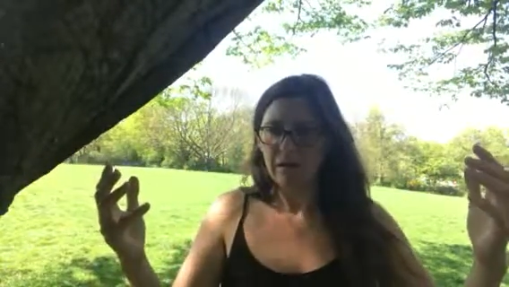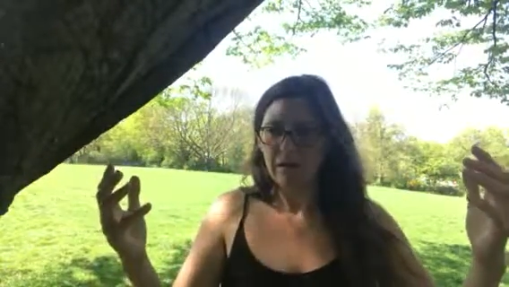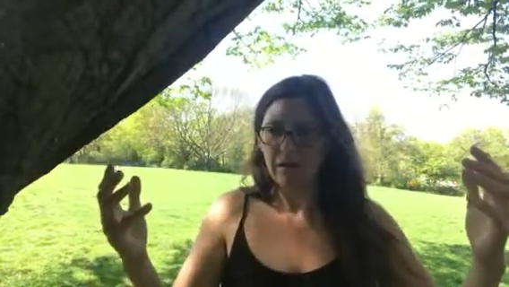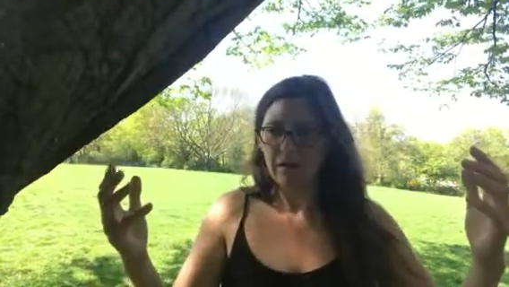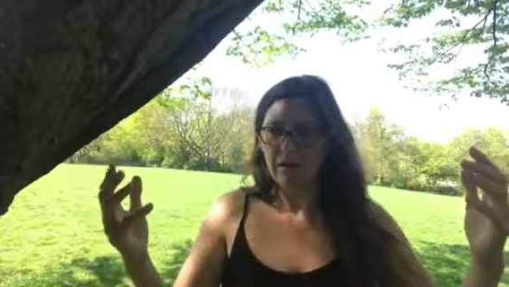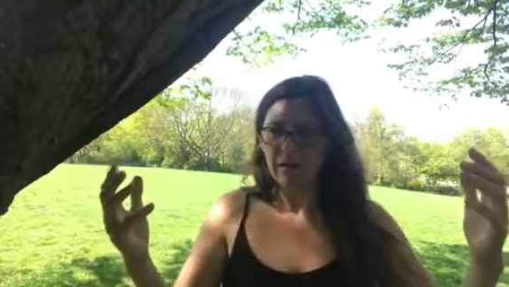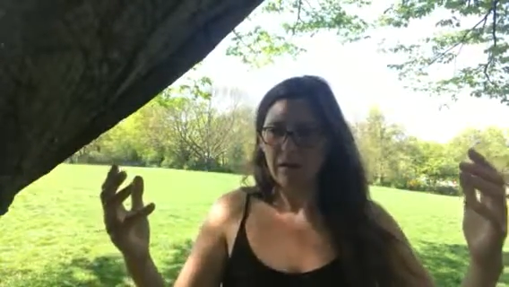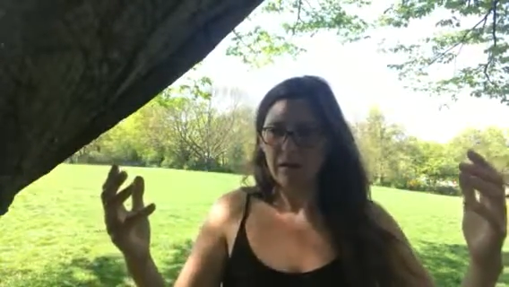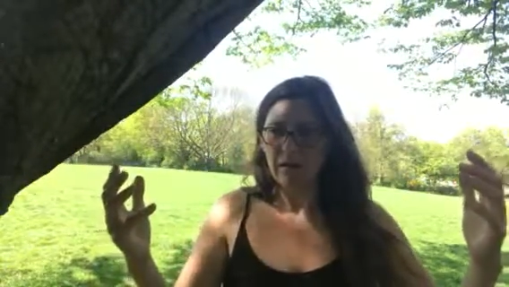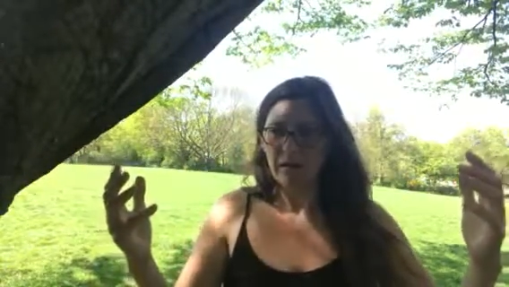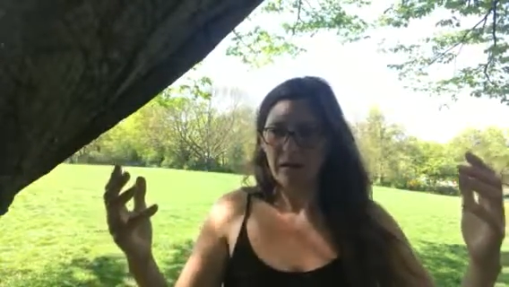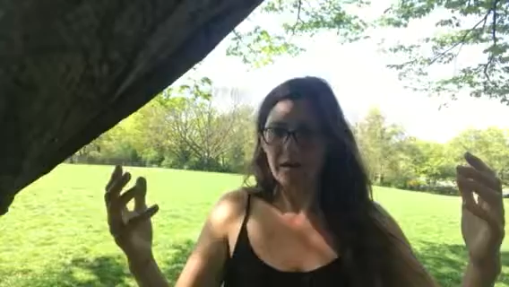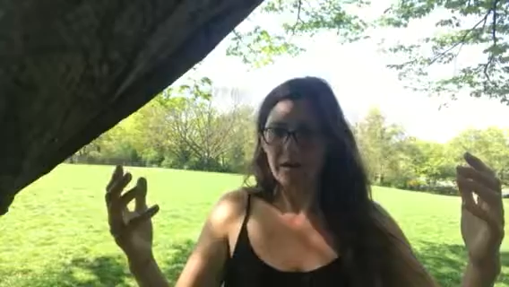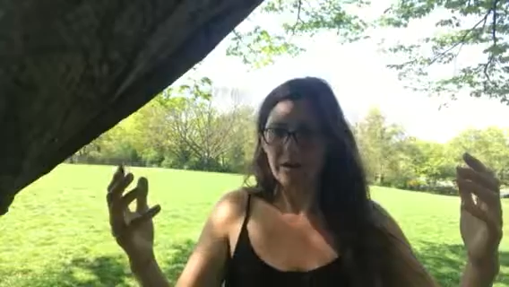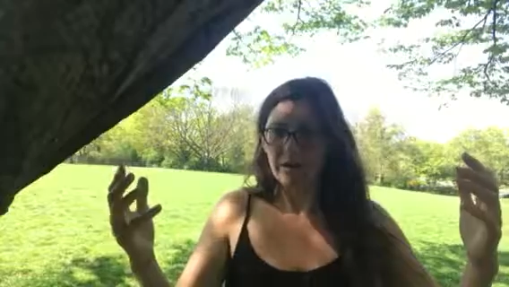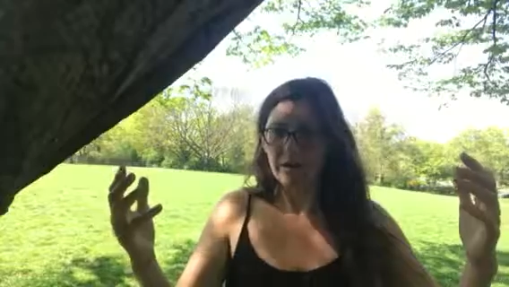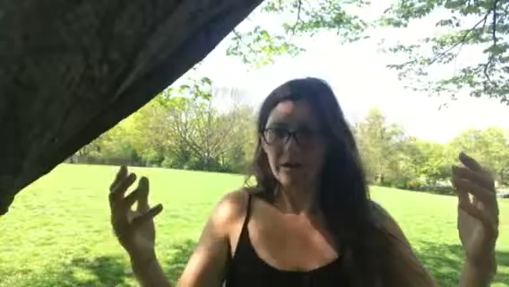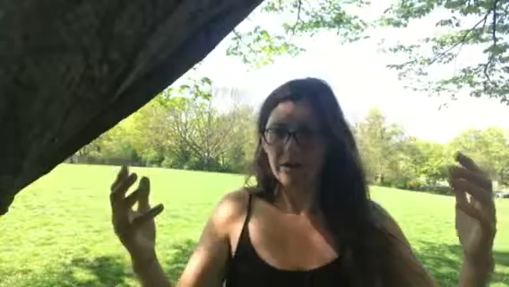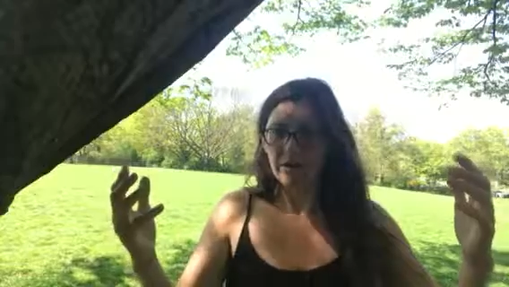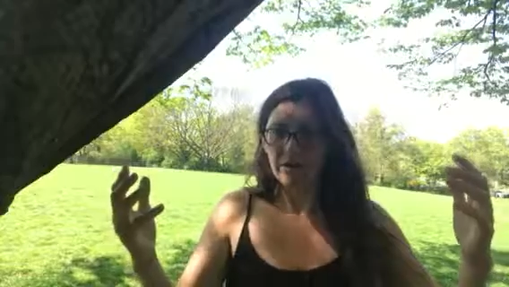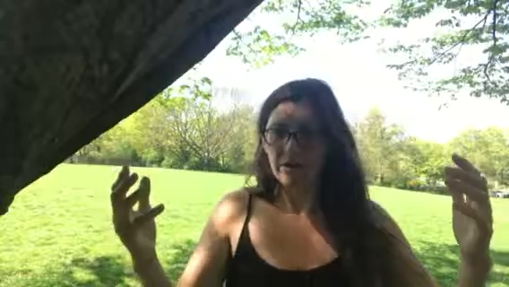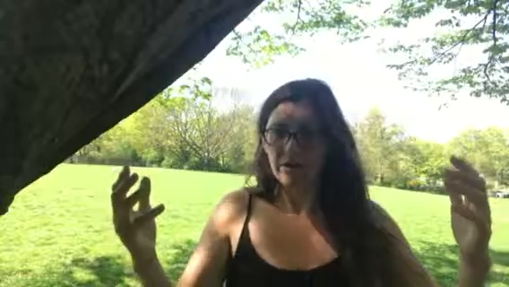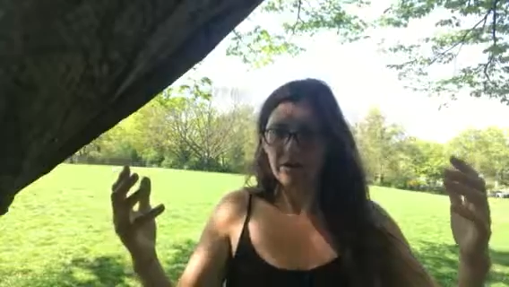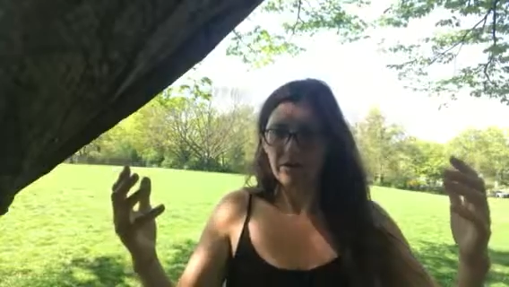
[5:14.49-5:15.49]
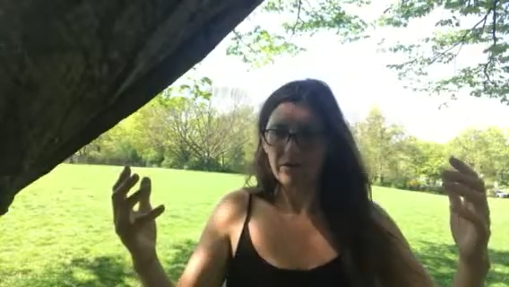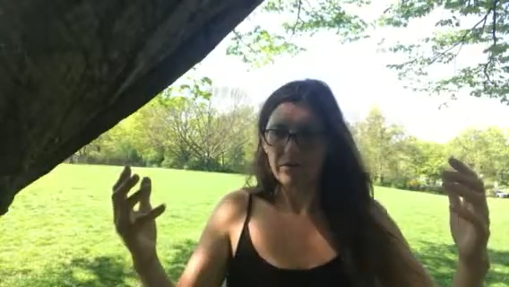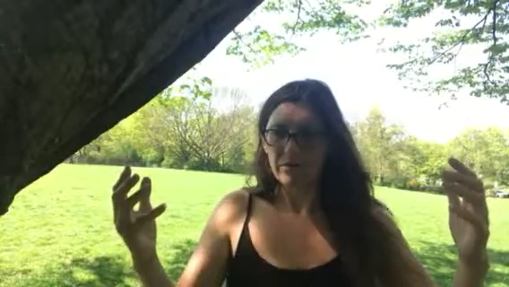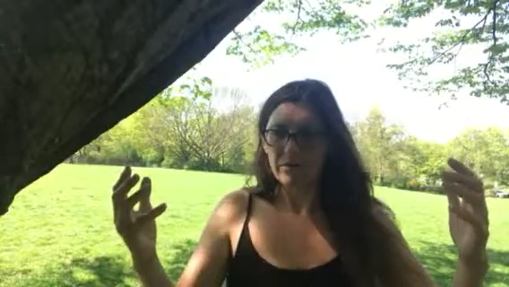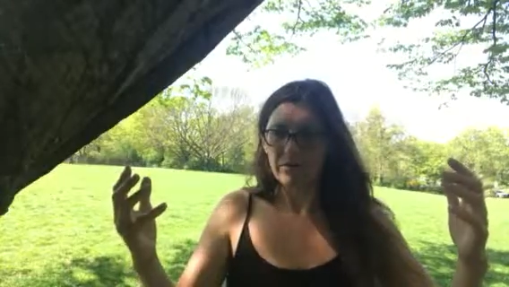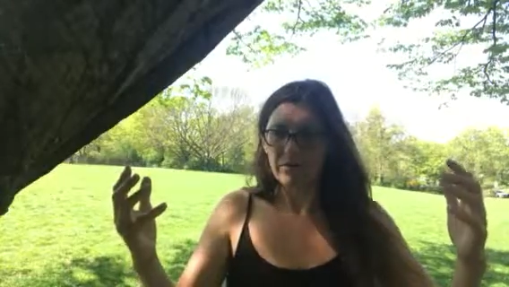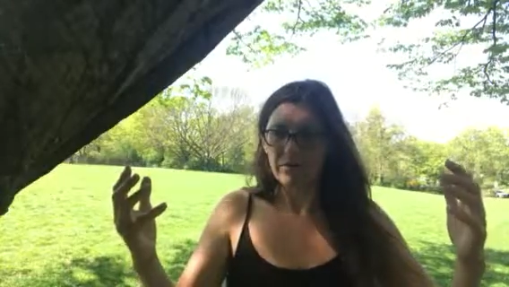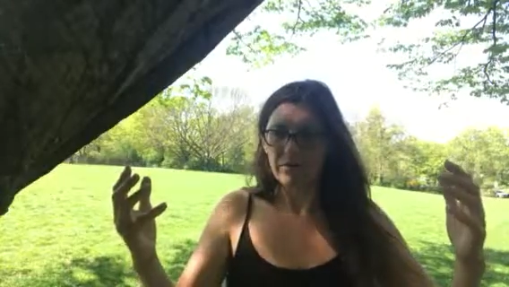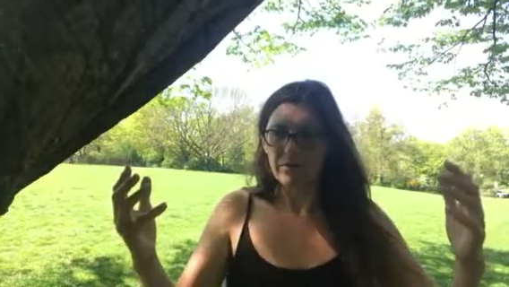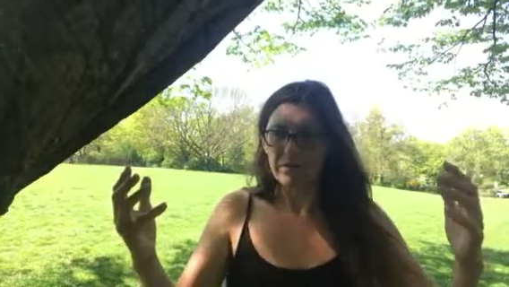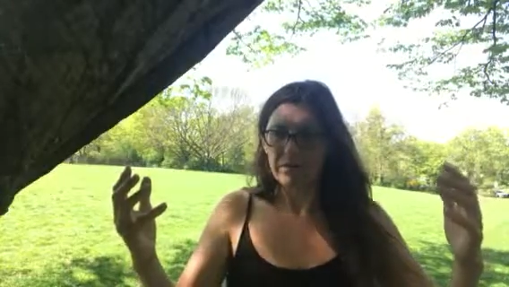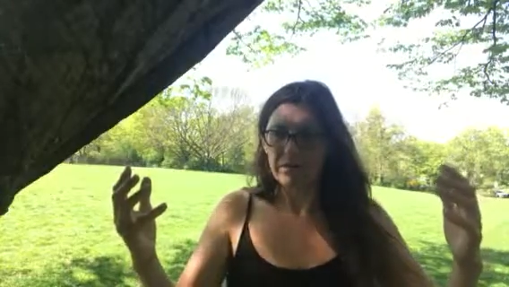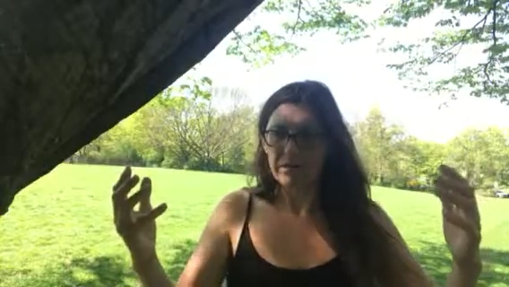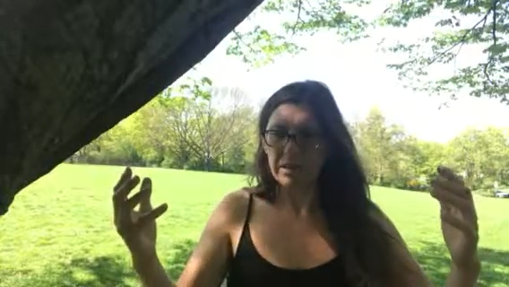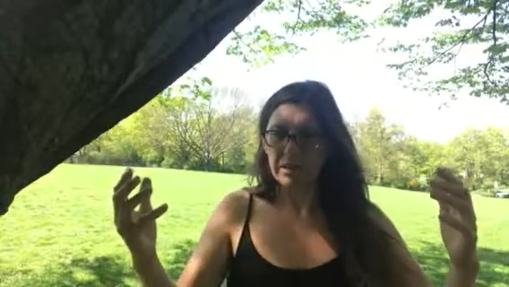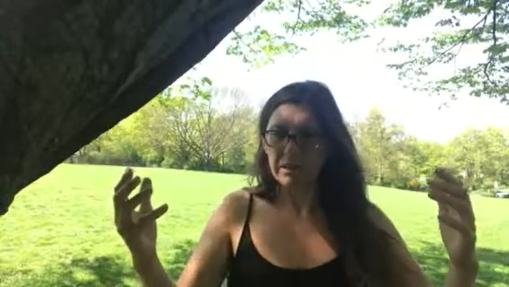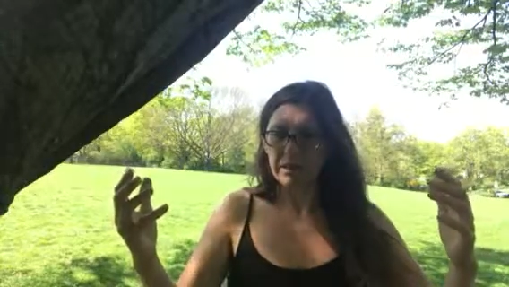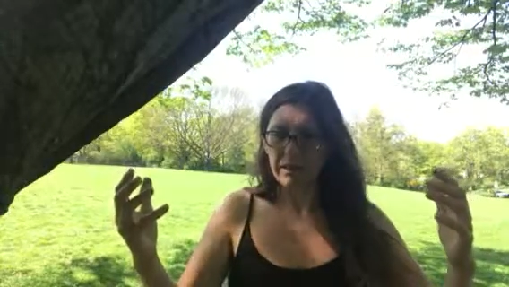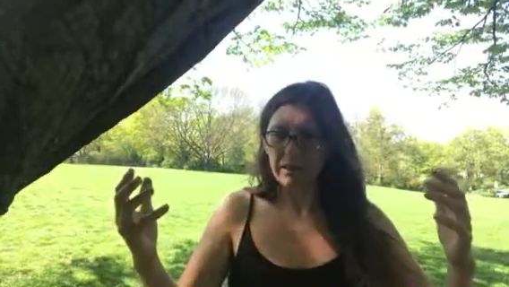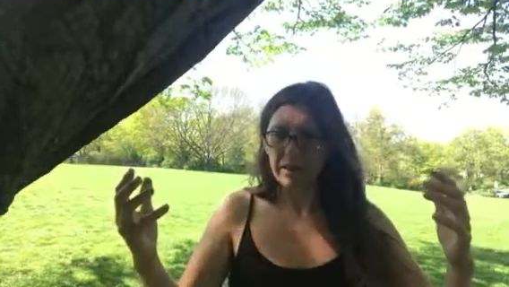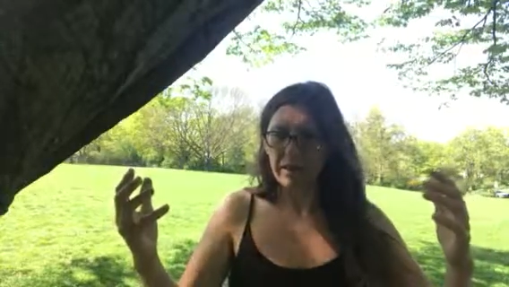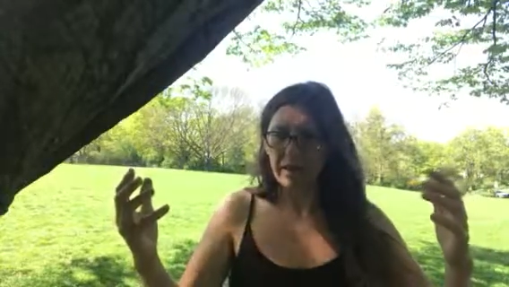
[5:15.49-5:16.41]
and you step